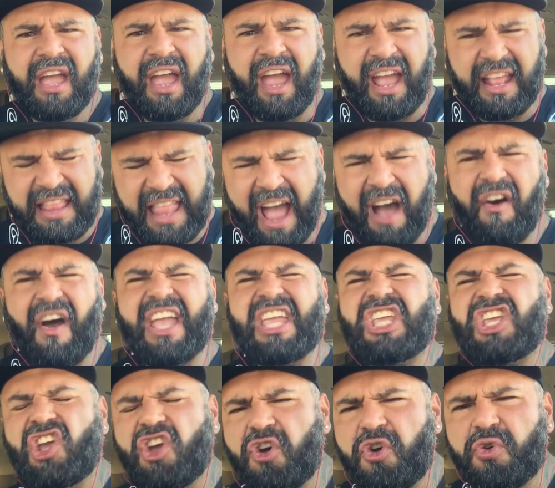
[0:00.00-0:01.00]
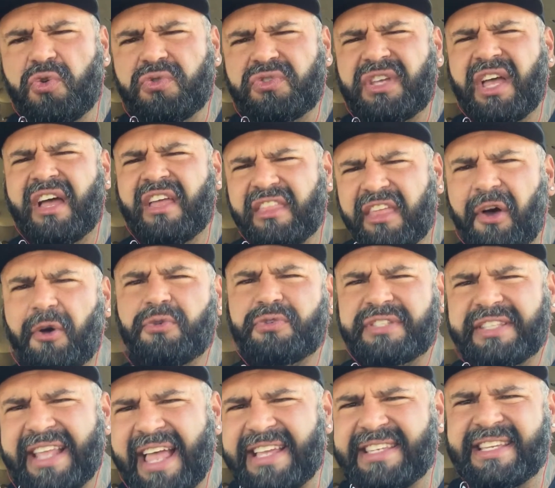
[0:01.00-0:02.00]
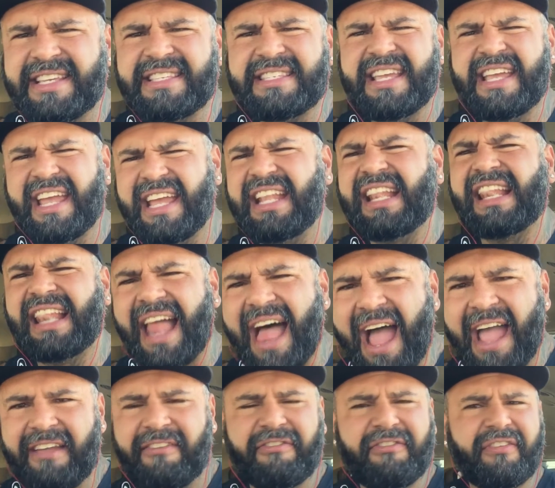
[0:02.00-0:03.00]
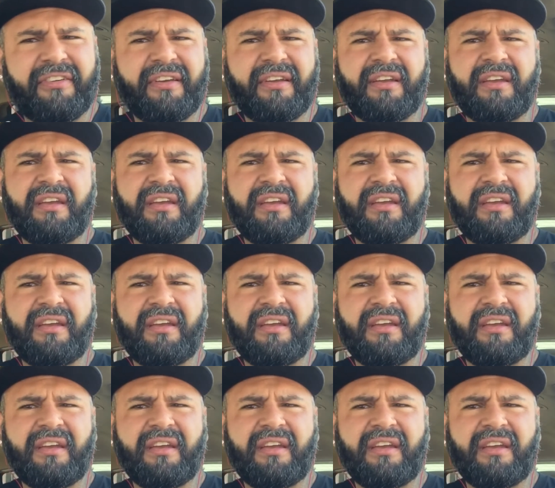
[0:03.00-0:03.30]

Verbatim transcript: and now I use those lessons in life.